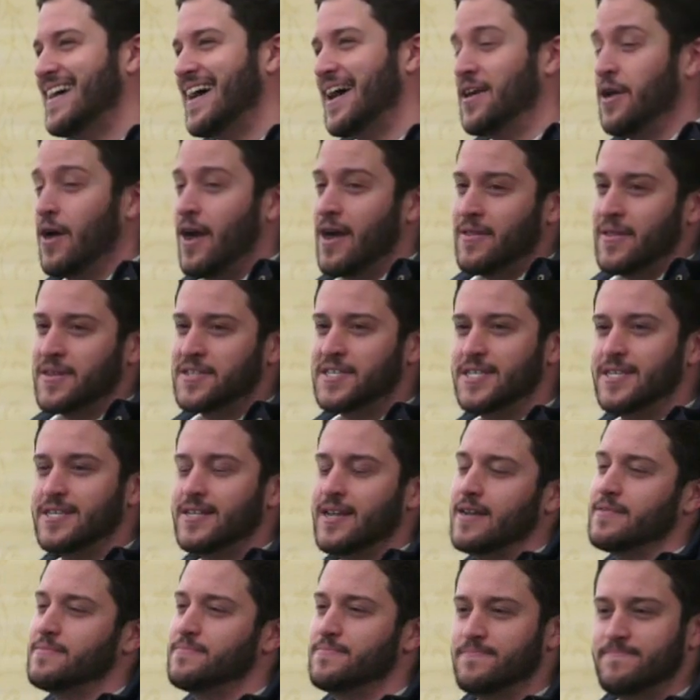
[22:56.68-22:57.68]
and, and, that's it.
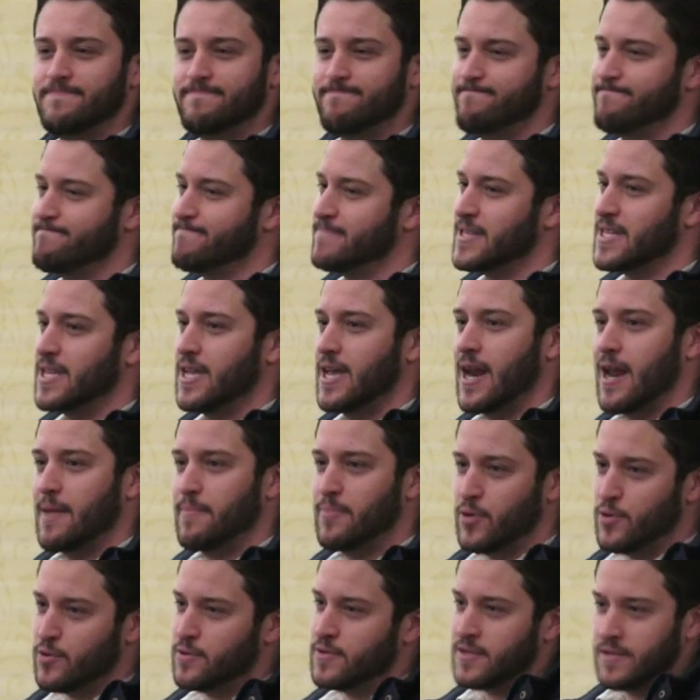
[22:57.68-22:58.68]
I and I
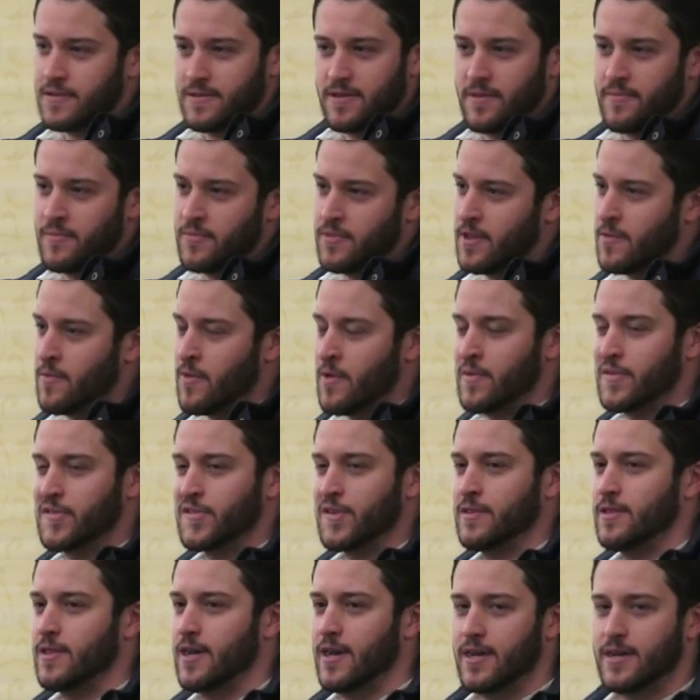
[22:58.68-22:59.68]
pull in the, the
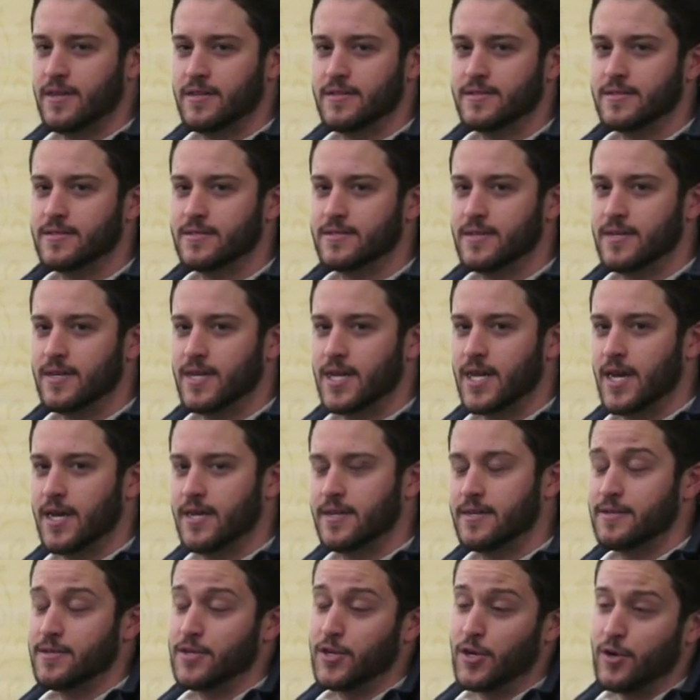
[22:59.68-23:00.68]
moments online, and, and I
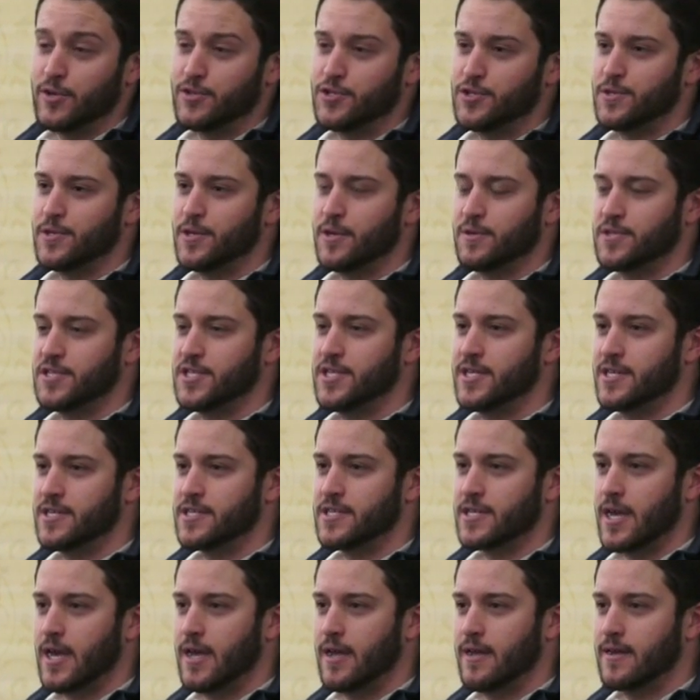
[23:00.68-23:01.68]
encourage you to go see it.
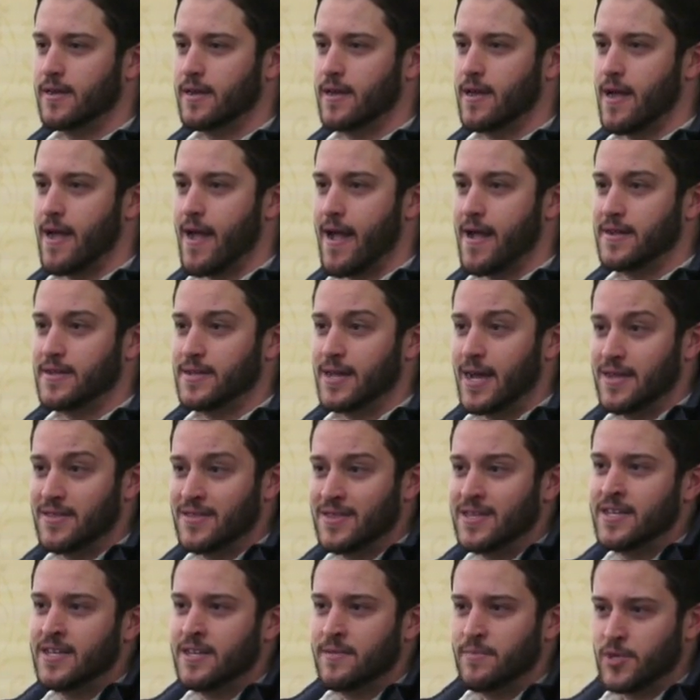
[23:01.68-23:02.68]
It's like I, I,
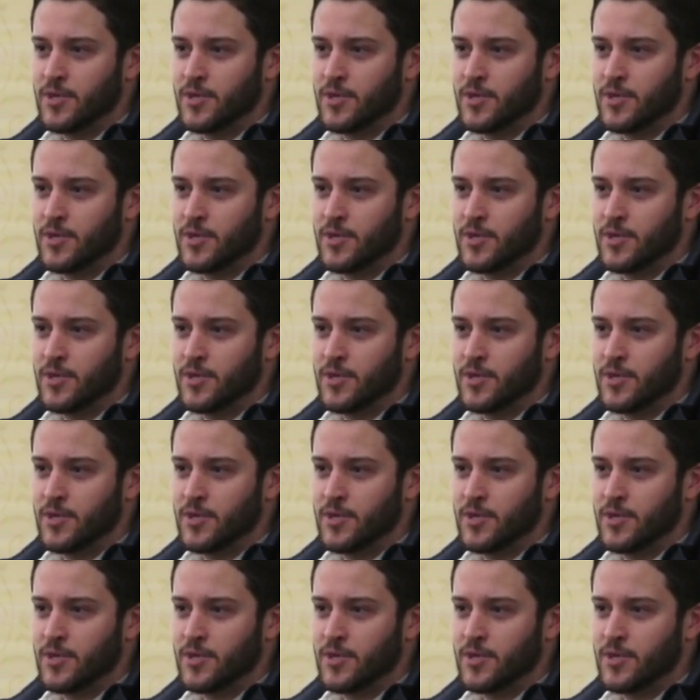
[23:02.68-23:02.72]
think